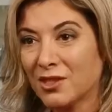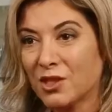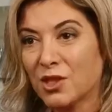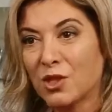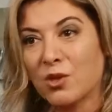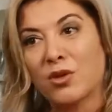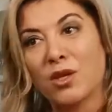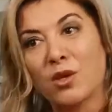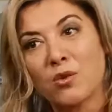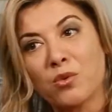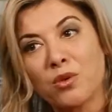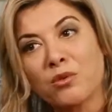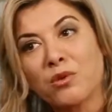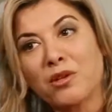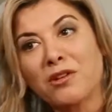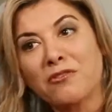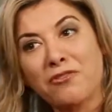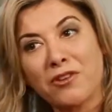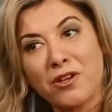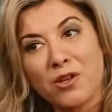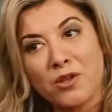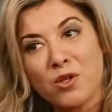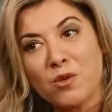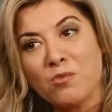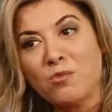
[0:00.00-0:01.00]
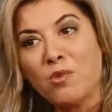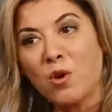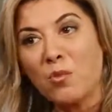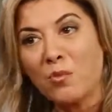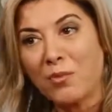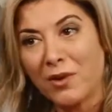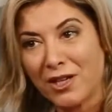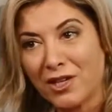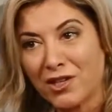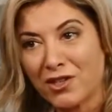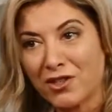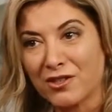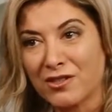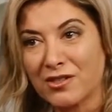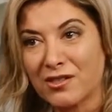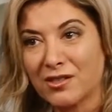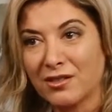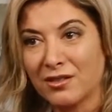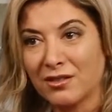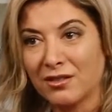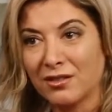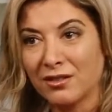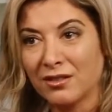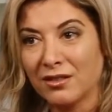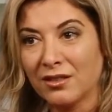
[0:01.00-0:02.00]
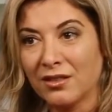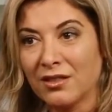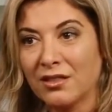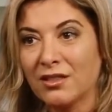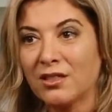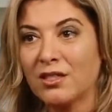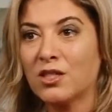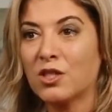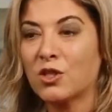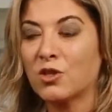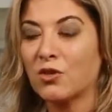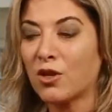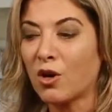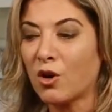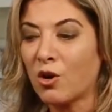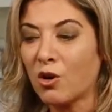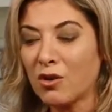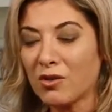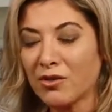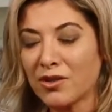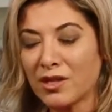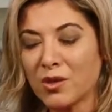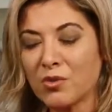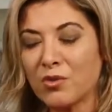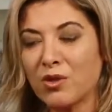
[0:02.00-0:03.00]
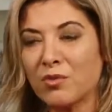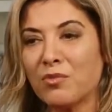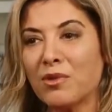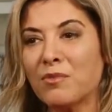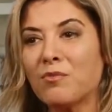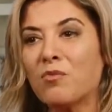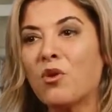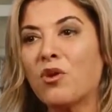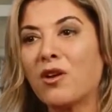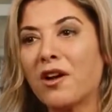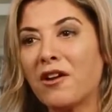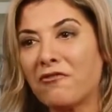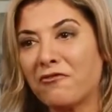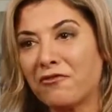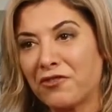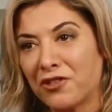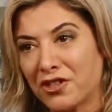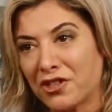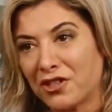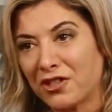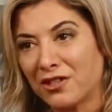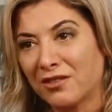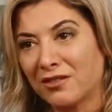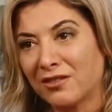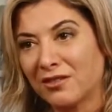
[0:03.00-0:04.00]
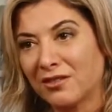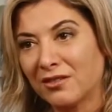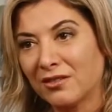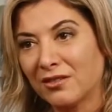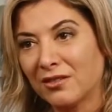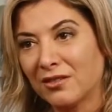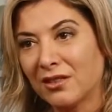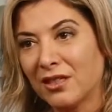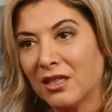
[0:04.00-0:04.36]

so they will refer you more patients. So the whole thing will be more efficient.